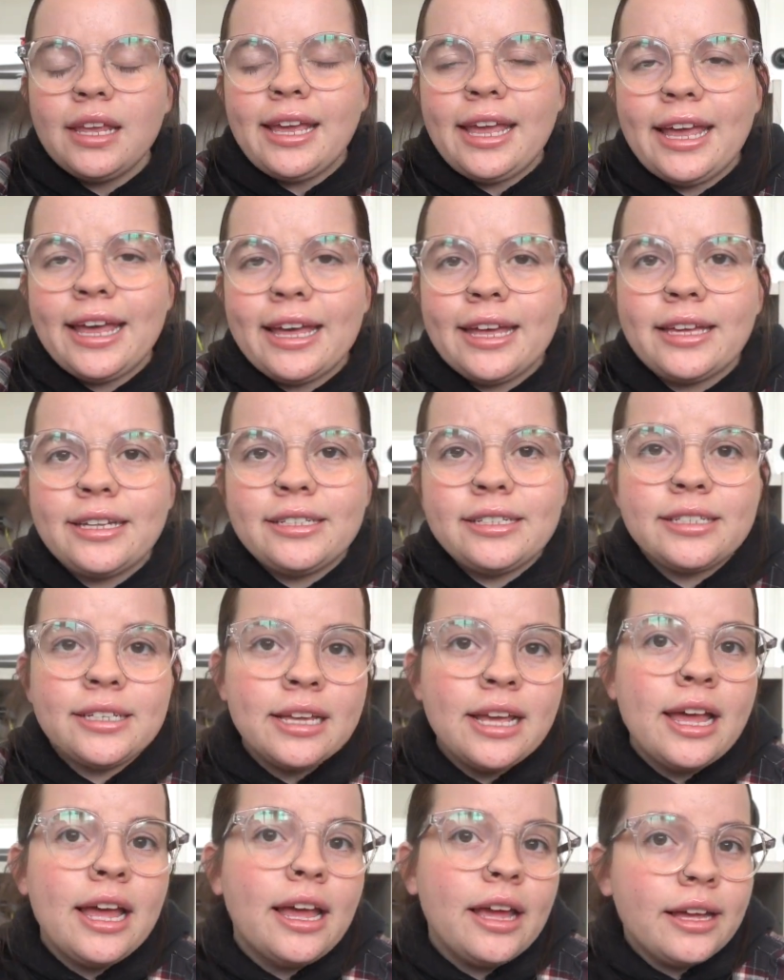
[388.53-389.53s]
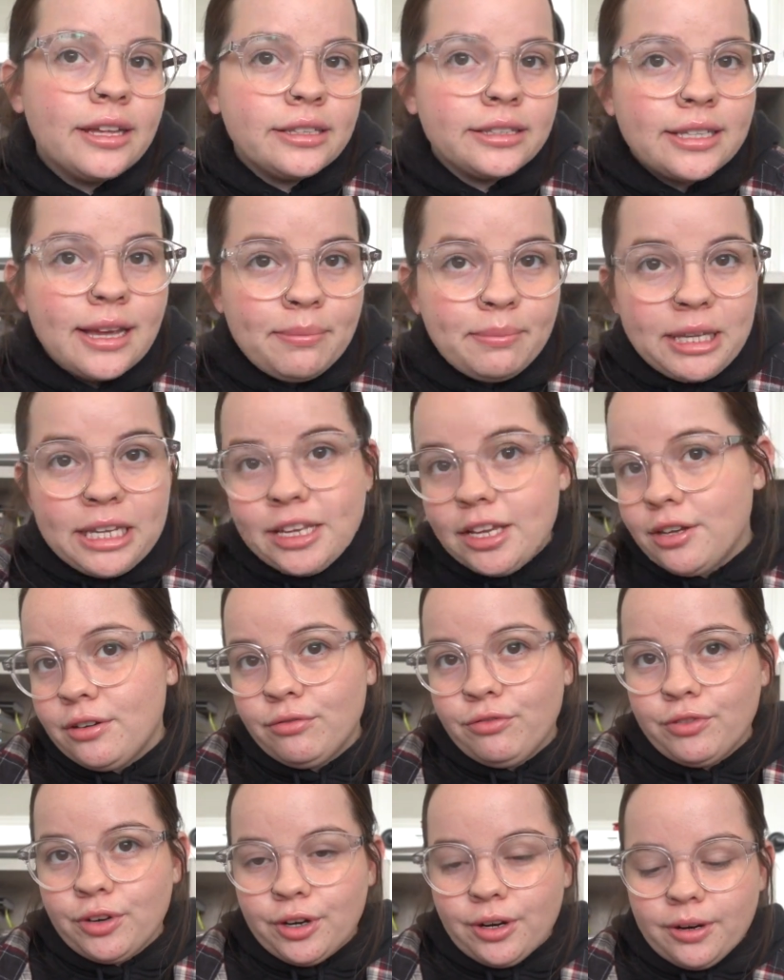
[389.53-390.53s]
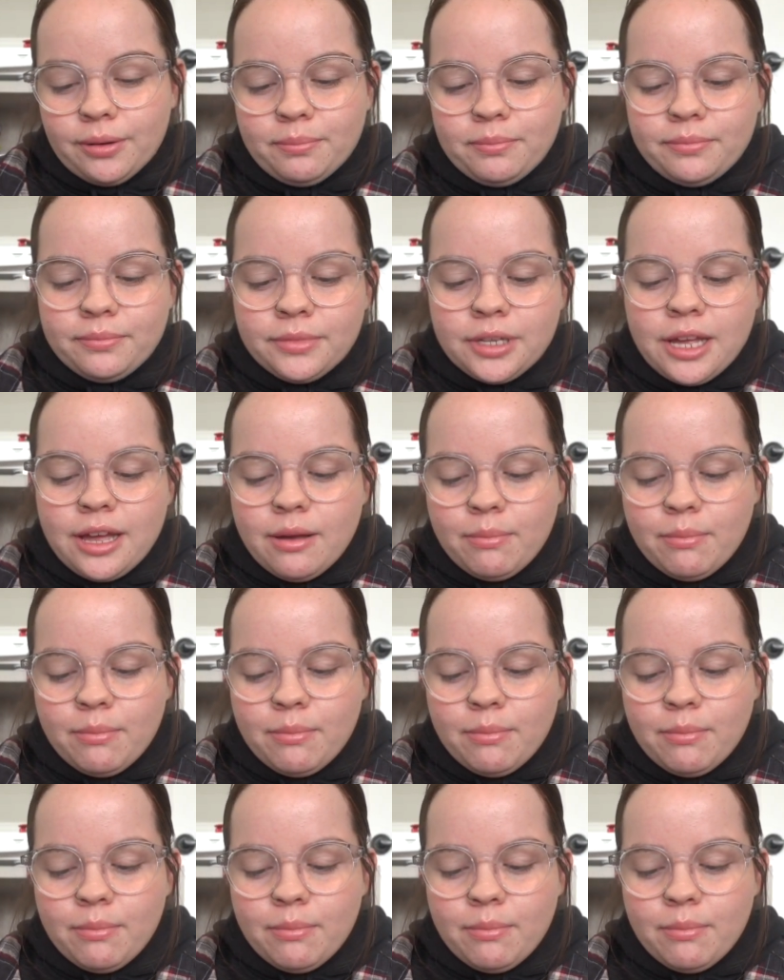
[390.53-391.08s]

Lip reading: and let me confirm,